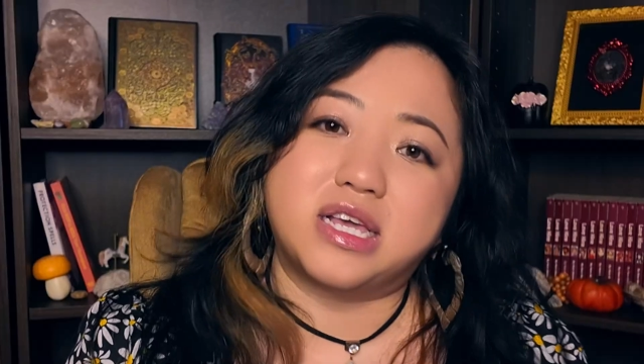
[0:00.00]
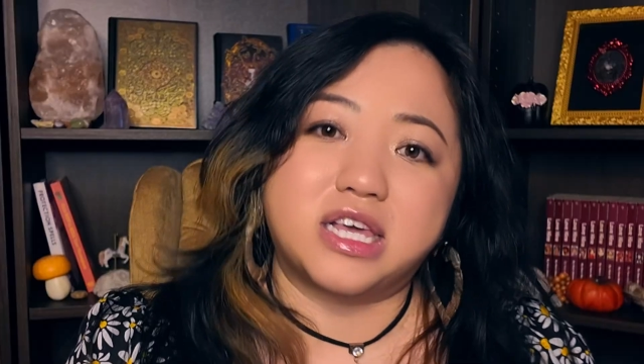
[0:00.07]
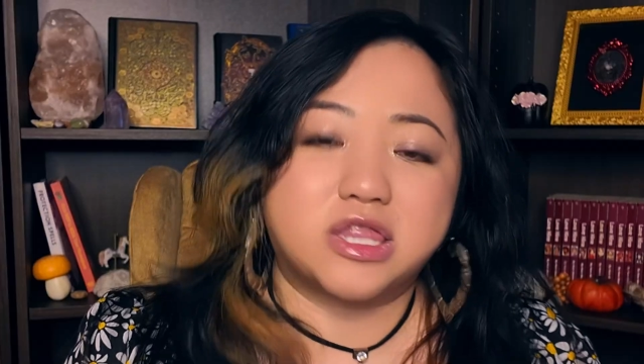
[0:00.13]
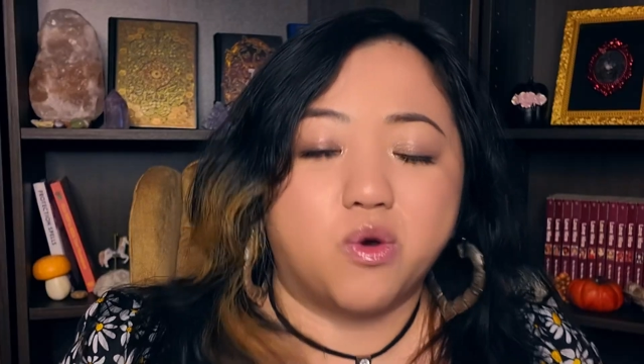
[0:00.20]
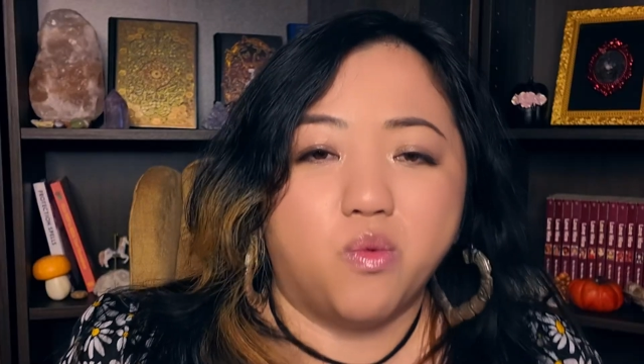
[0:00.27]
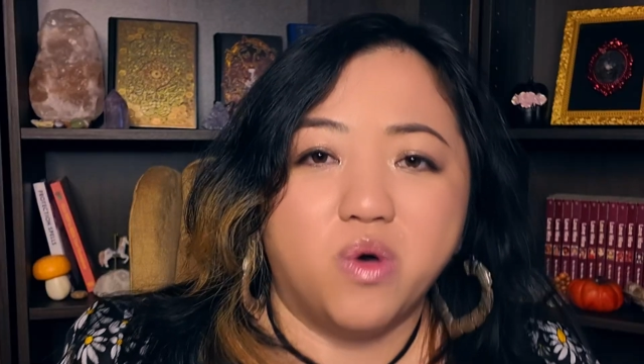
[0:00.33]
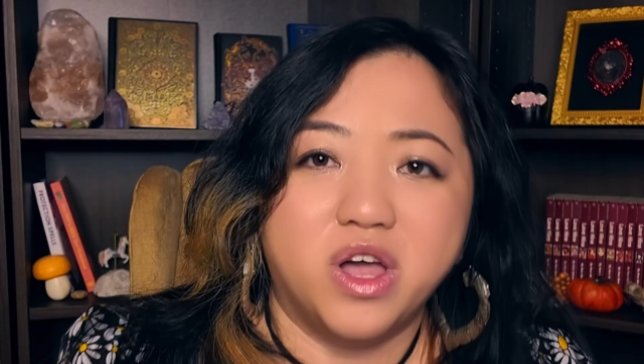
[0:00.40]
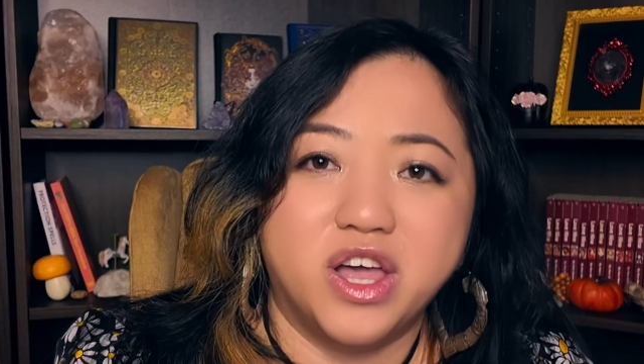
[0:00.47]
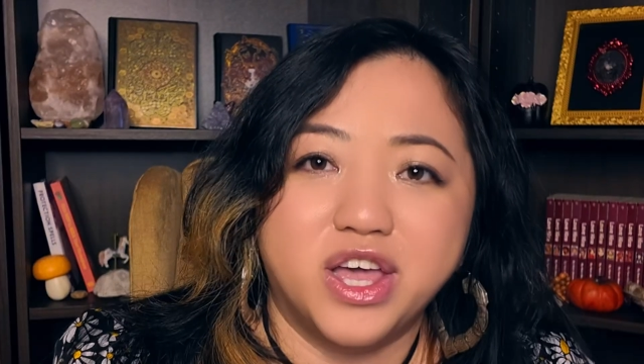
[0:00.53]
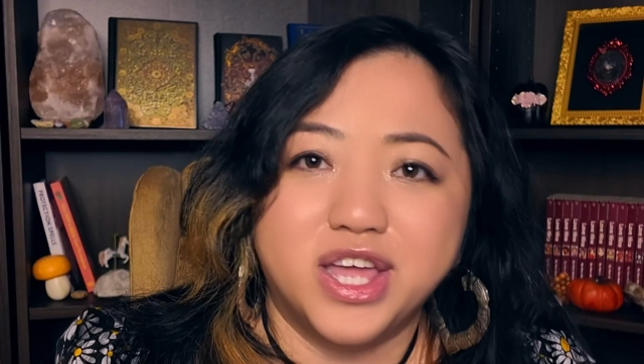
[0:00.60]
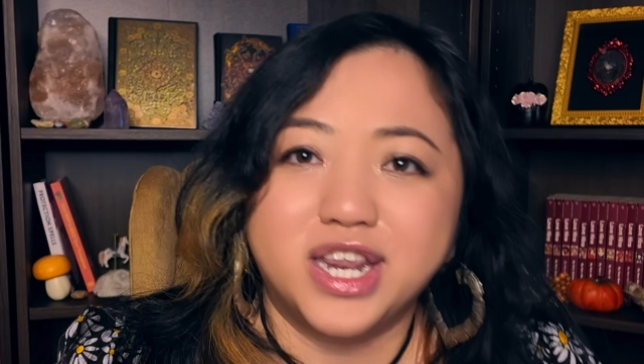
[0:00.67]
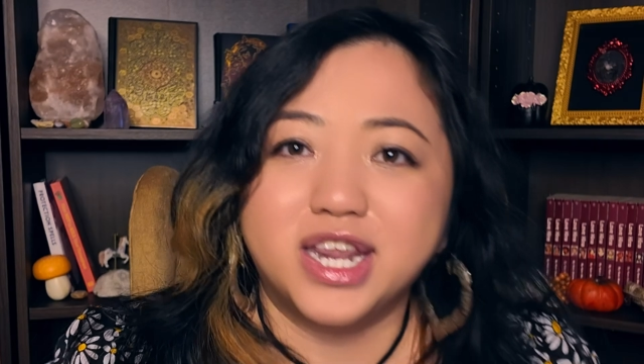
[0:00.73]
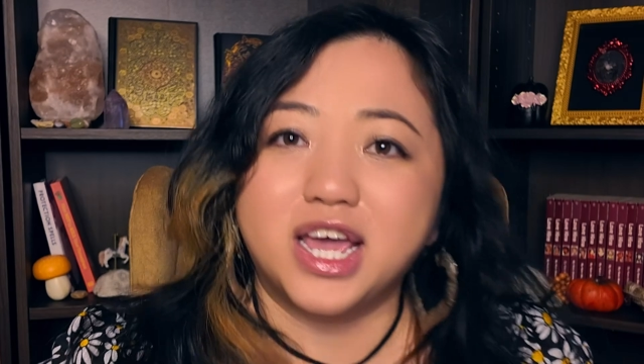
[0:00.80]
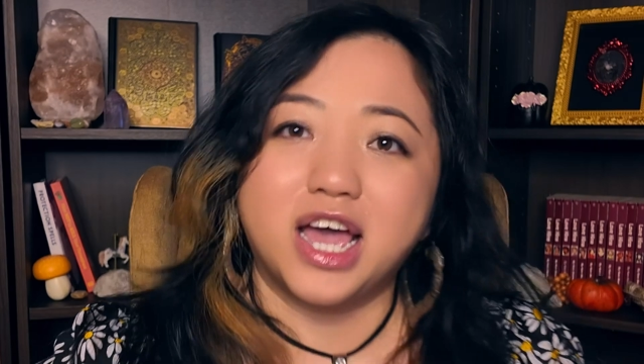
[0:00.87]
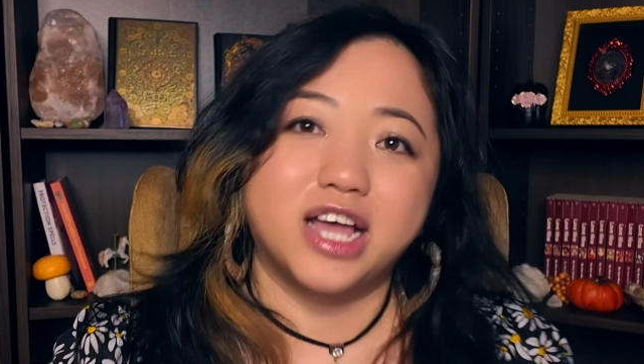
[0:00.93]
get the
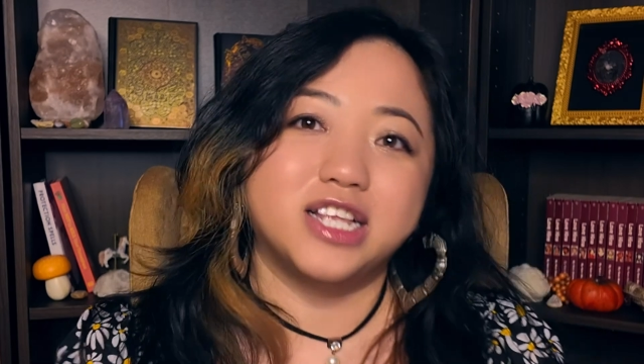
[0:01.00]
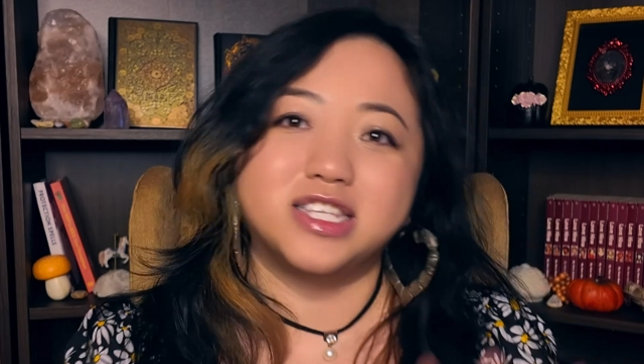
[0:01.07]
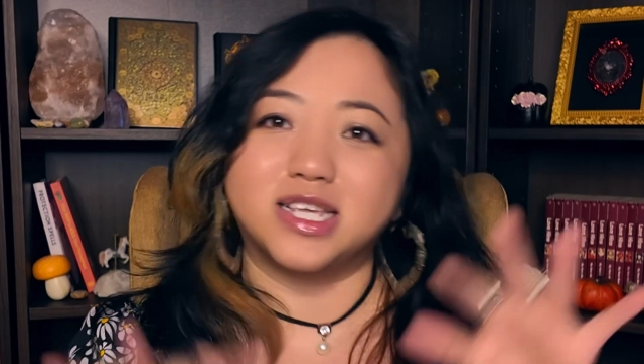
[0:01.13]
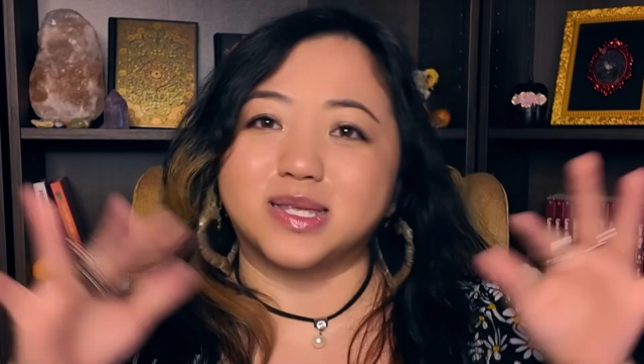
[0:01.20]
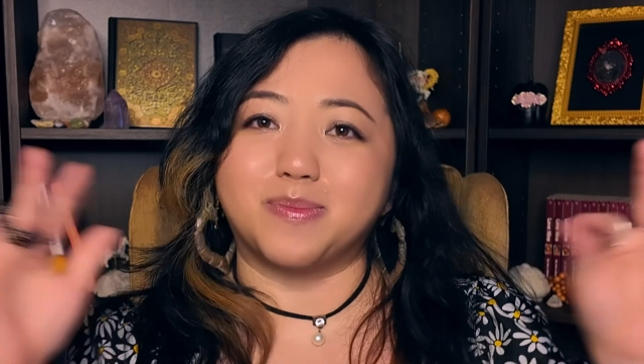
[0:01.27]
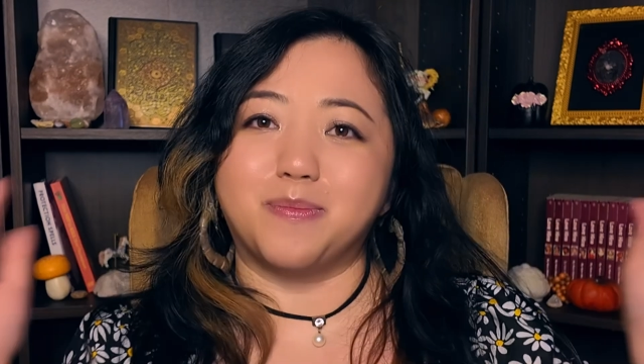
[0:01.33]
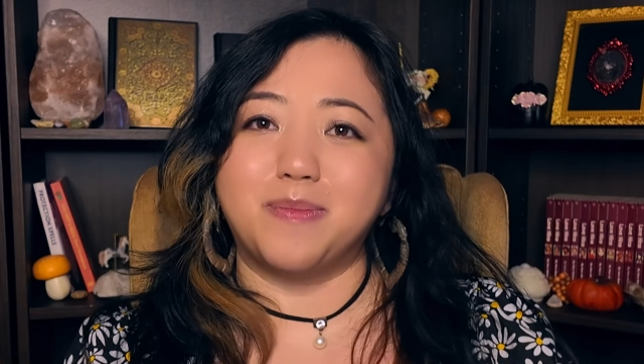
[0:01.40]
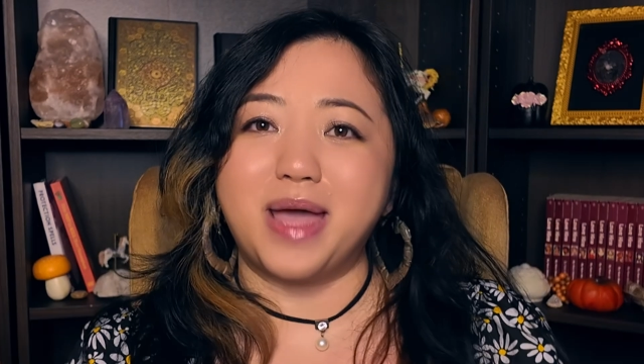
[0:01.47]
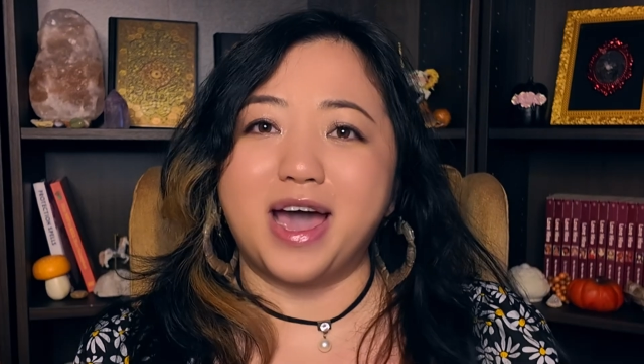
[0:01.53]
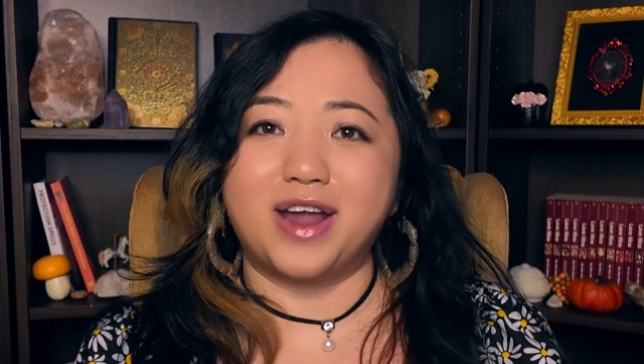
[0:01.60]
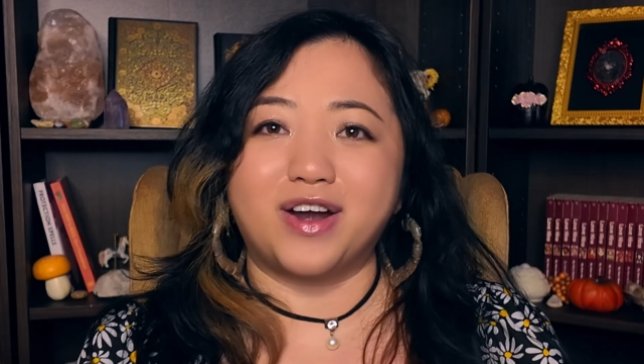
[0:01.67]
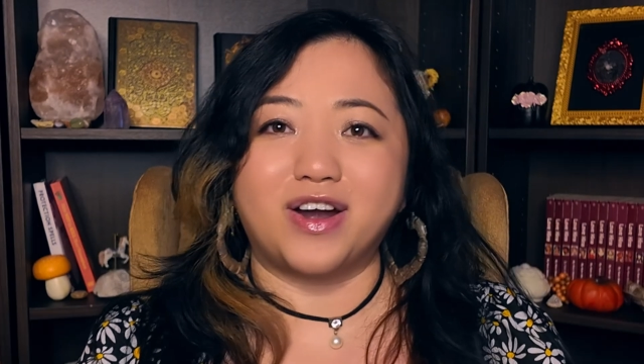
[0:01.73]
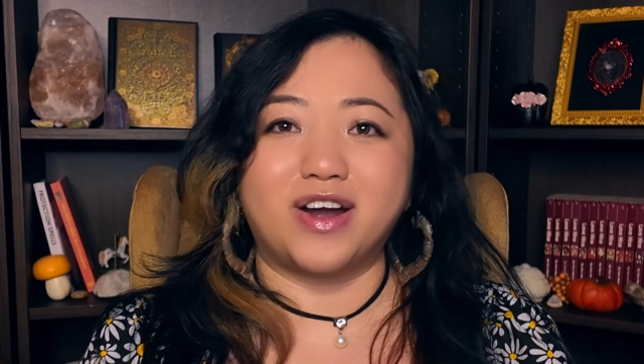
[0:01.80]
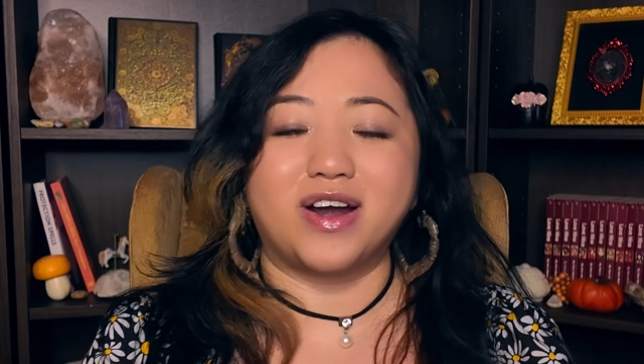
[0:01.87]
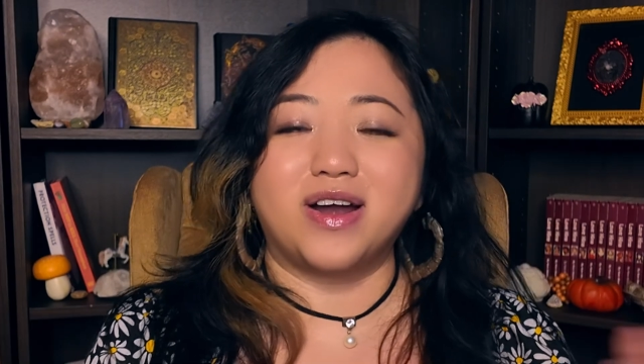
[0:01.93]
one, doesn't
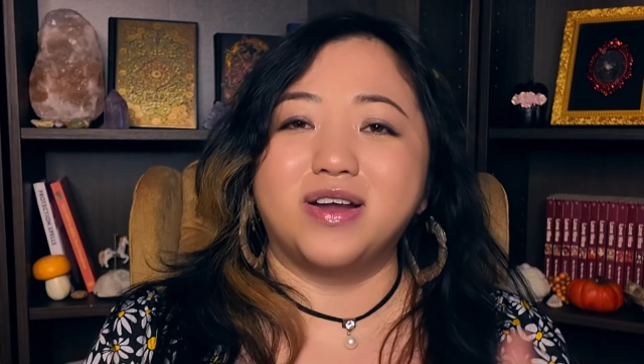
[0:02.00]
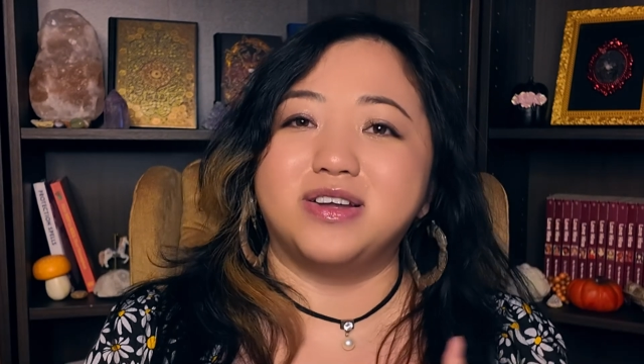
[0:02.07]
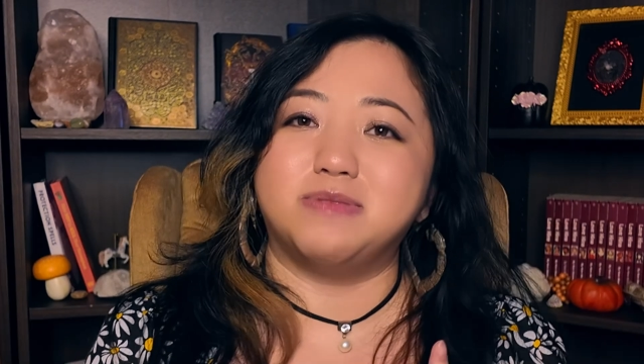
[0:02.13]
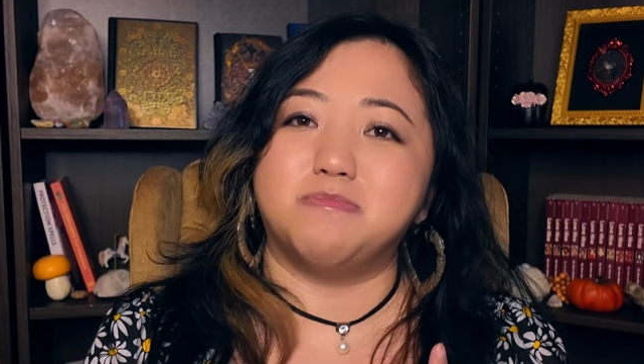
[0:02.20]
matter.